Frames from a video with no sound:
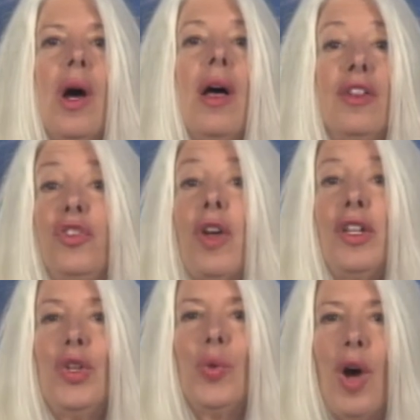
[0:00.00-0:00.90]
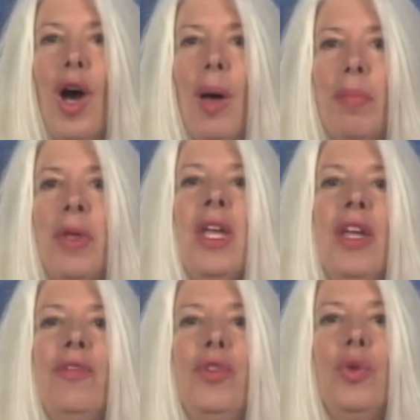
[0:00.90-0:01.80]
shut you up
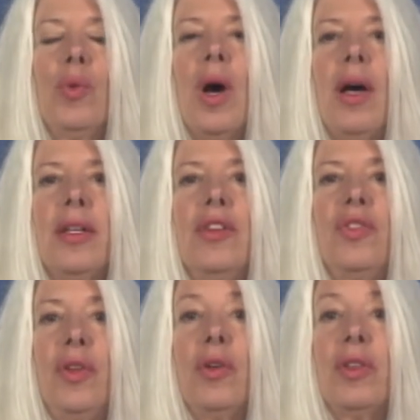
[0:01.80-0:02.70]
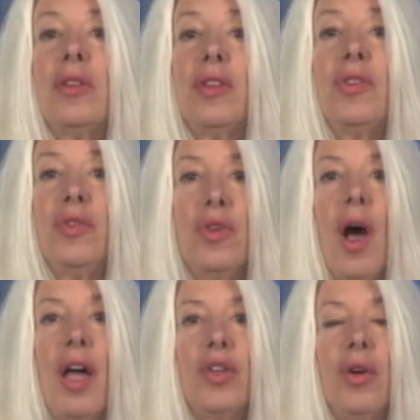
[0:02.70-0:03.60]
if you consider that this is
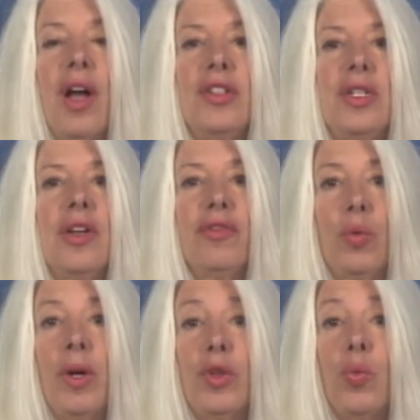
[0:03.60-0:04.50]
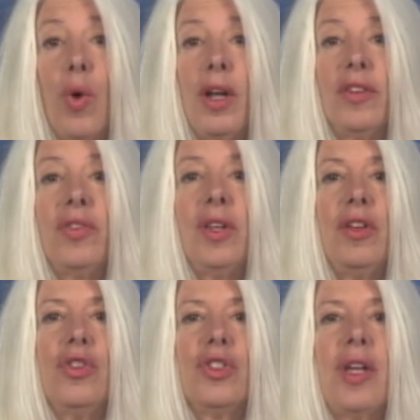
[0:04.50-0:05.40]
not your idea for what you want to see in
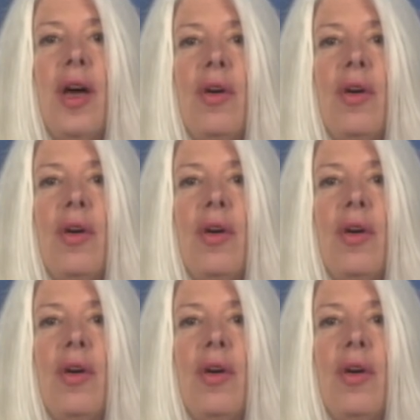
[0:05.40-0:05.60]
your town.